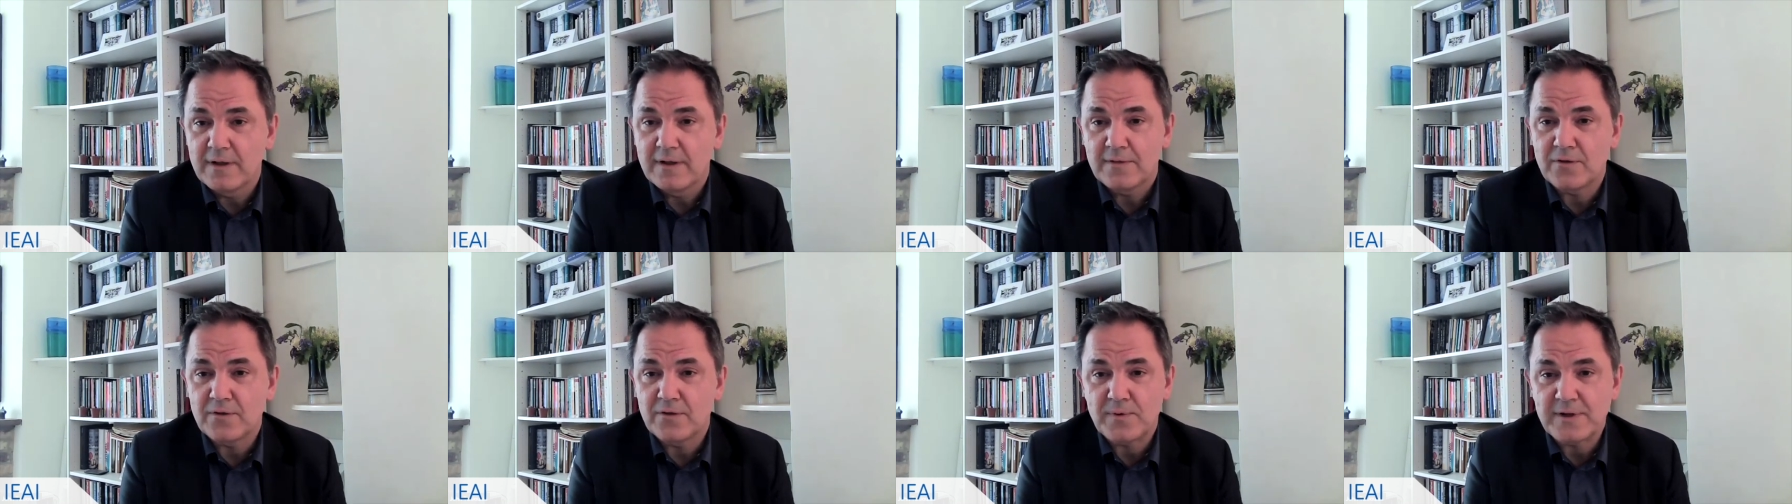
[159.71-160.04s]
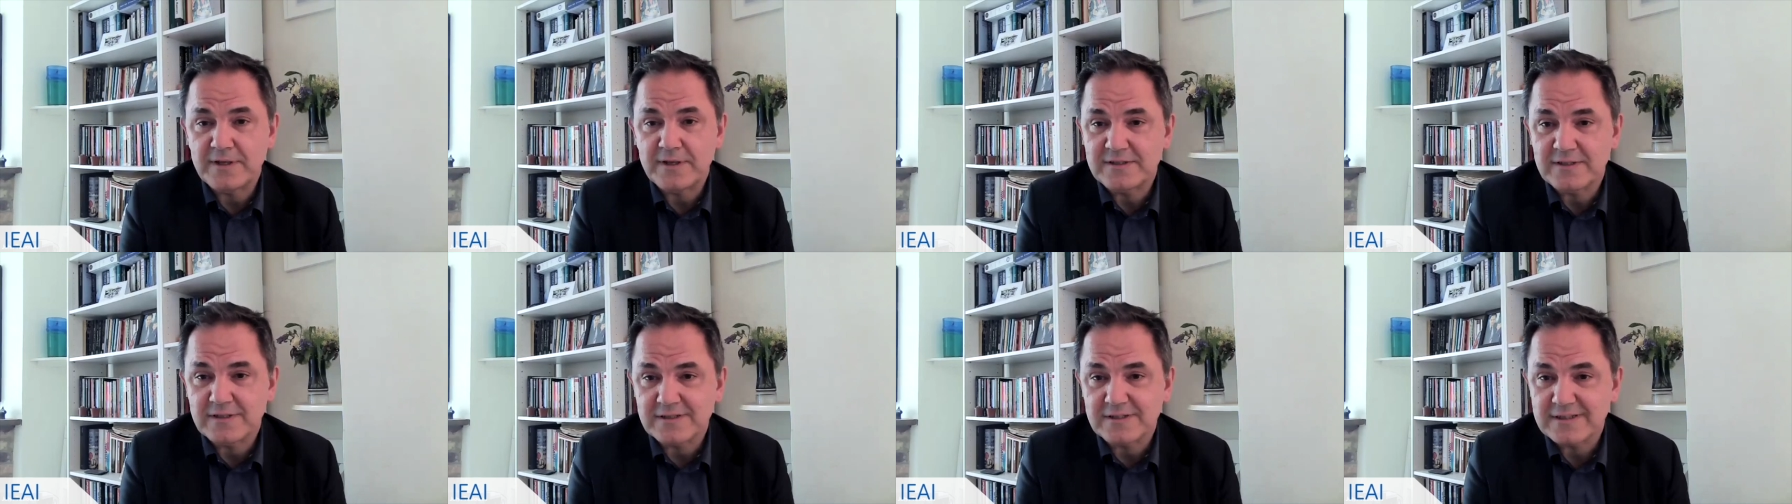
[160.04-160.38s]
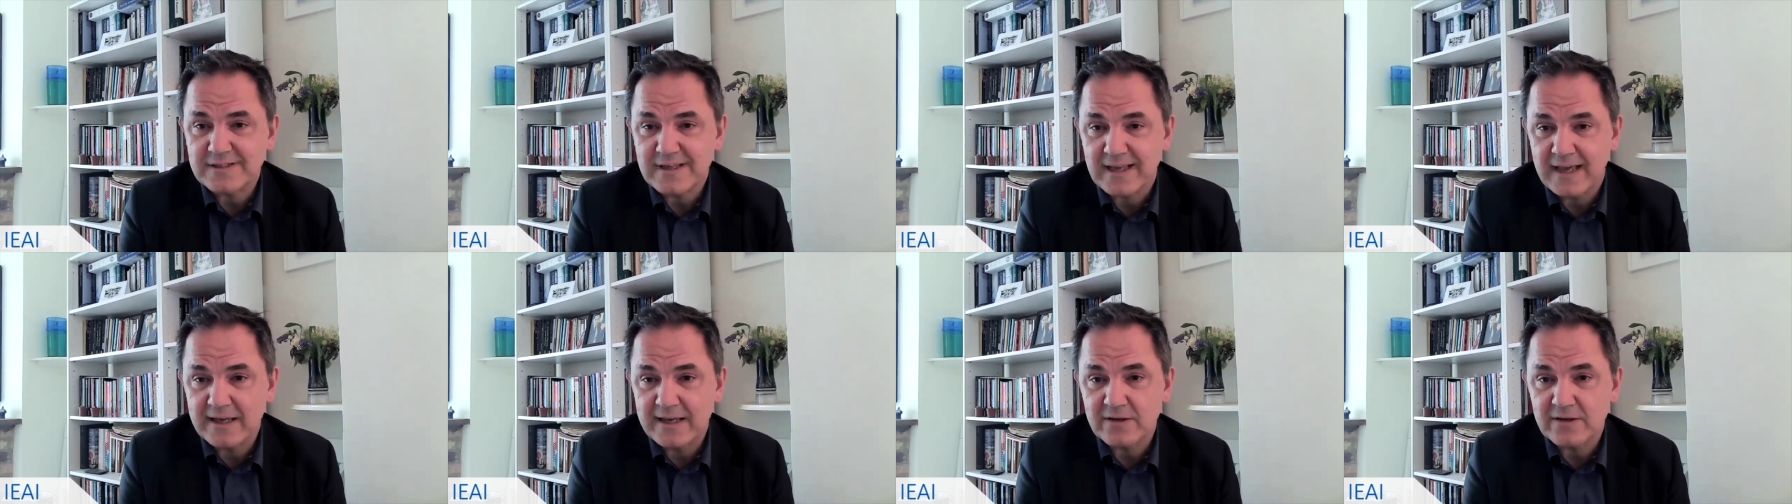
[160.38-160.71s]
the recent
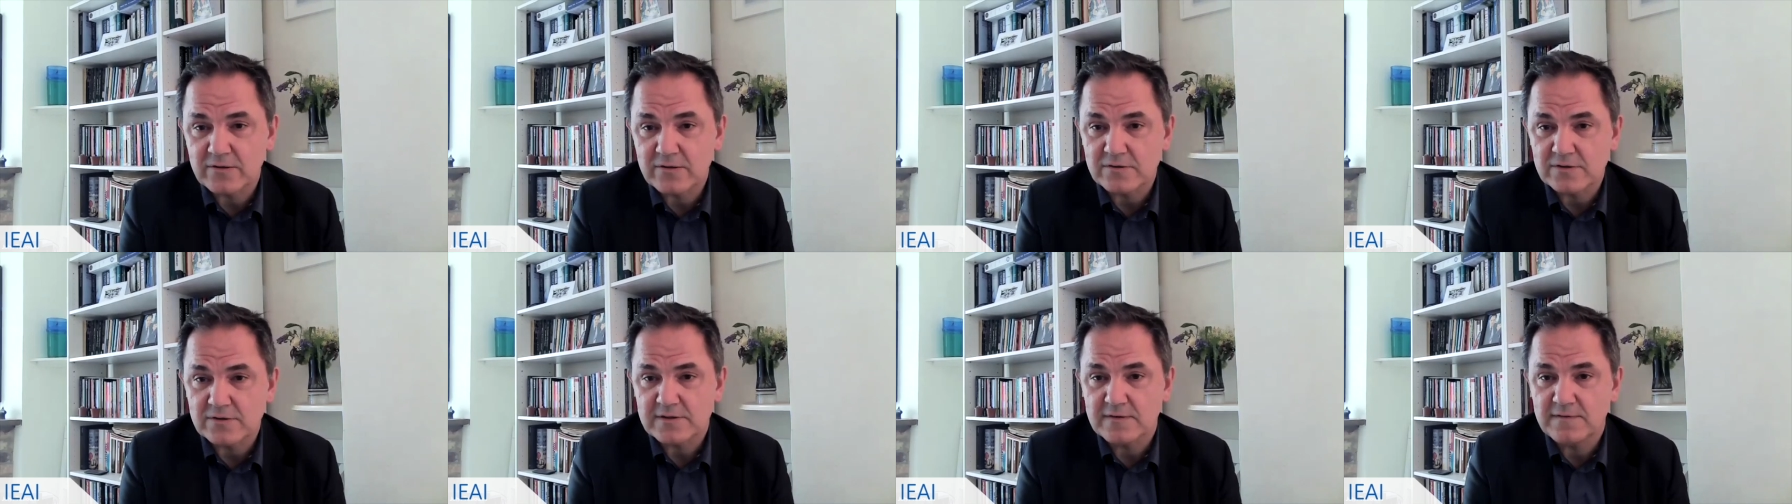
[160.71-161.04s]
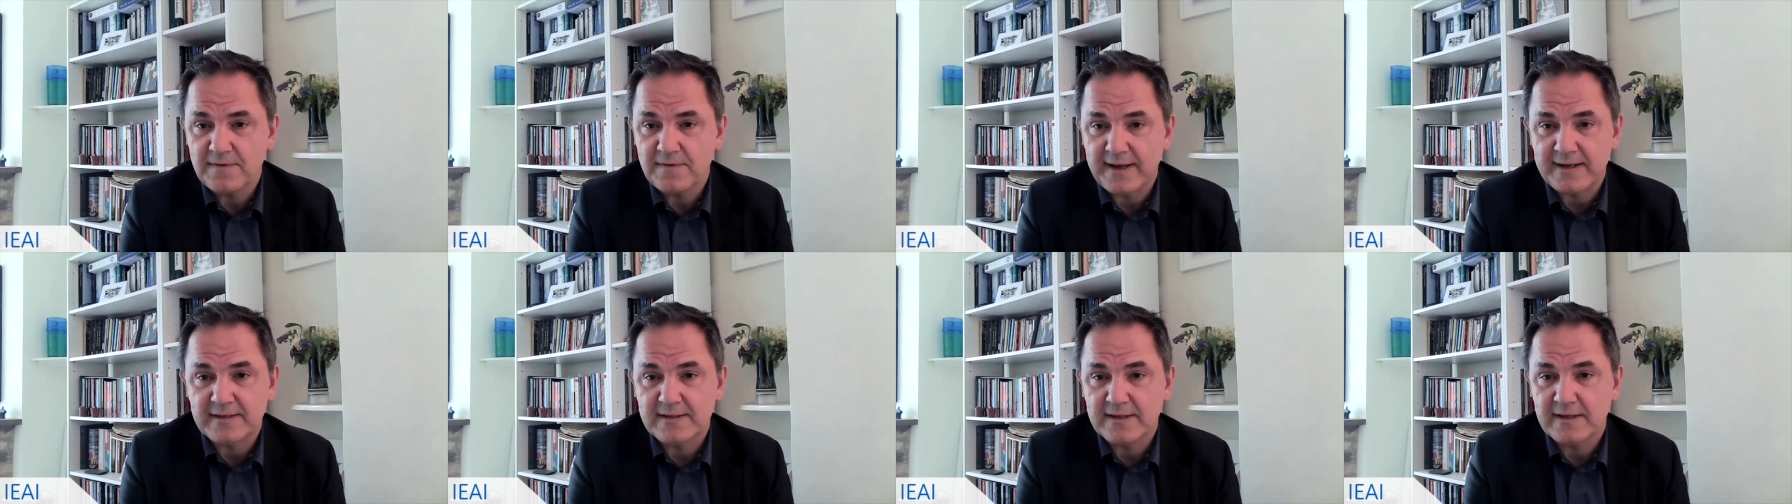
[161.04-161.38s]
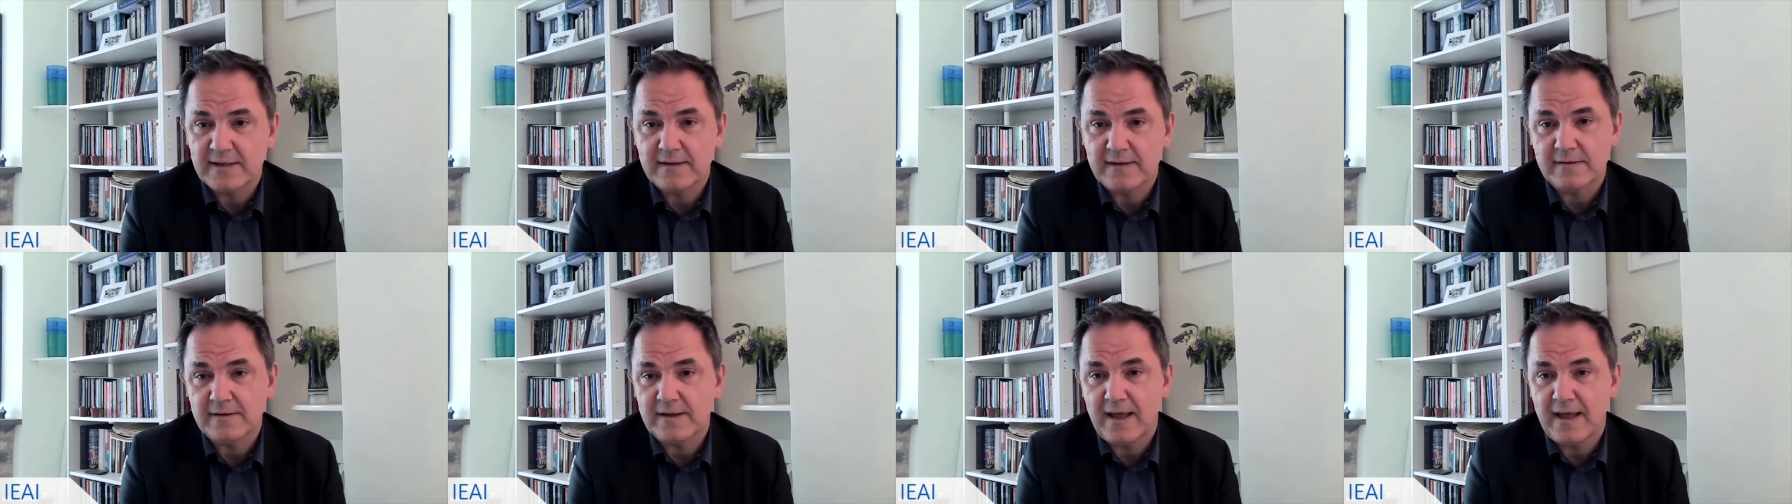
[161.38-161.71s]
scandals
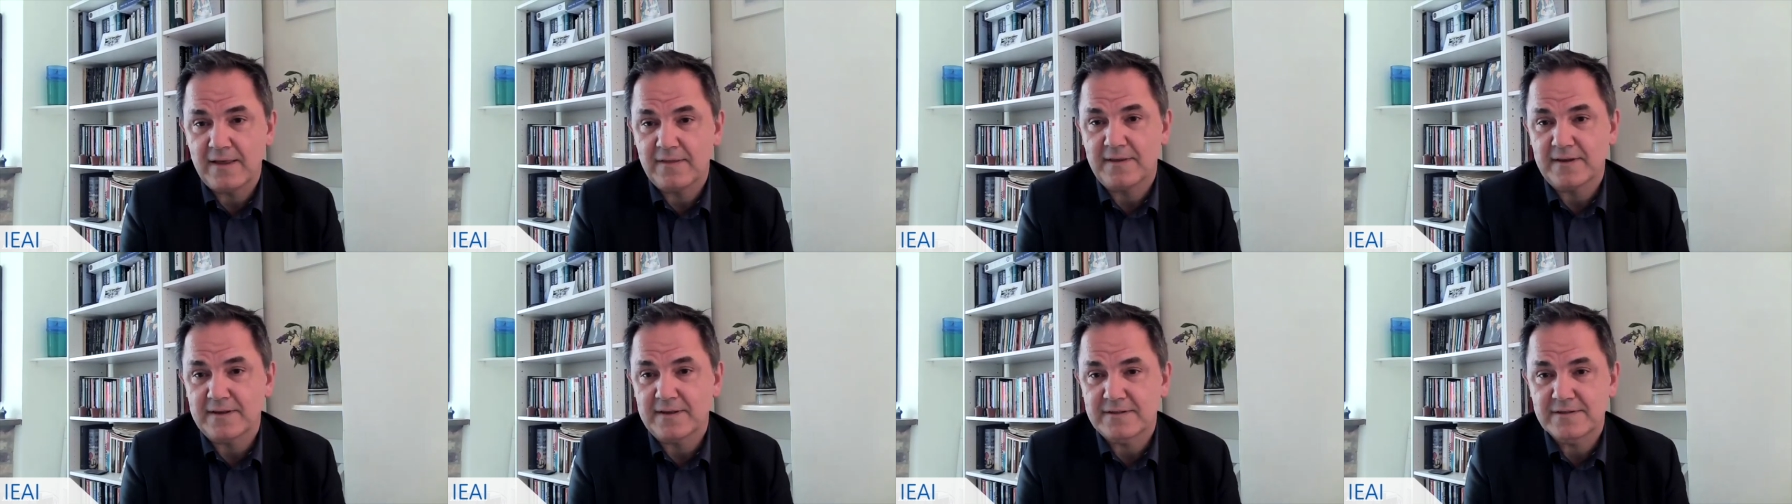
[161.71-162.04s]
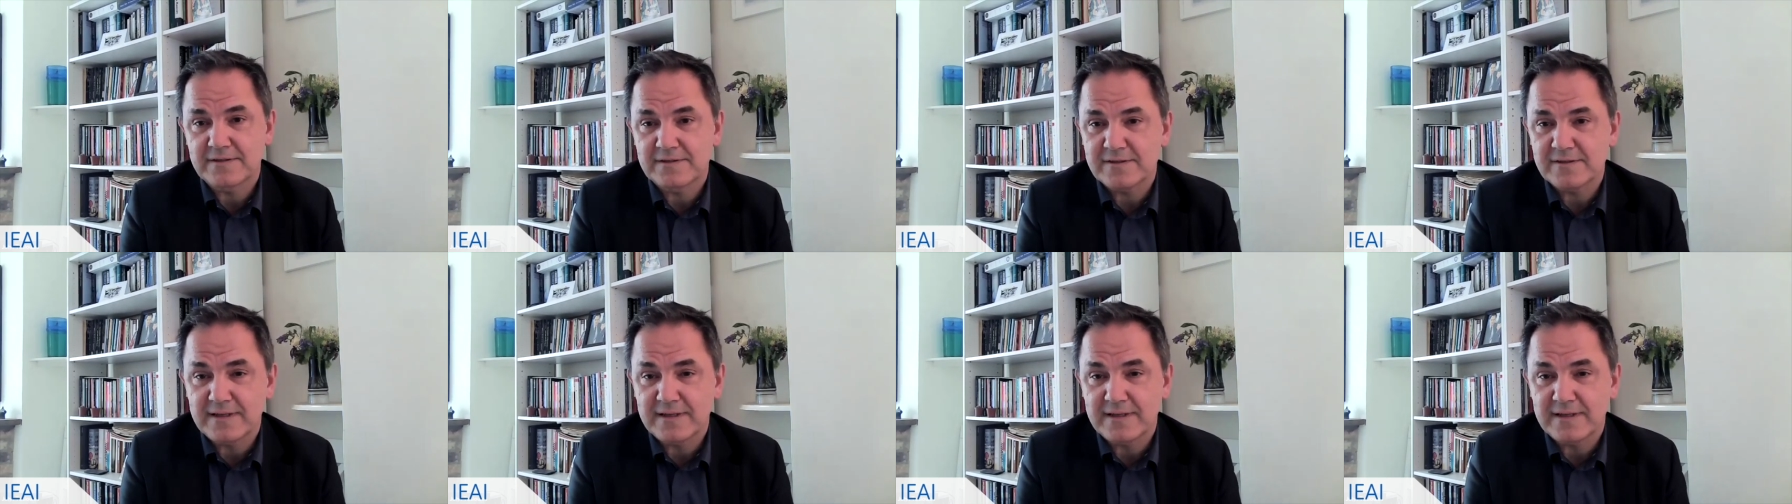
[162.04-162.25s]
affecting ethics,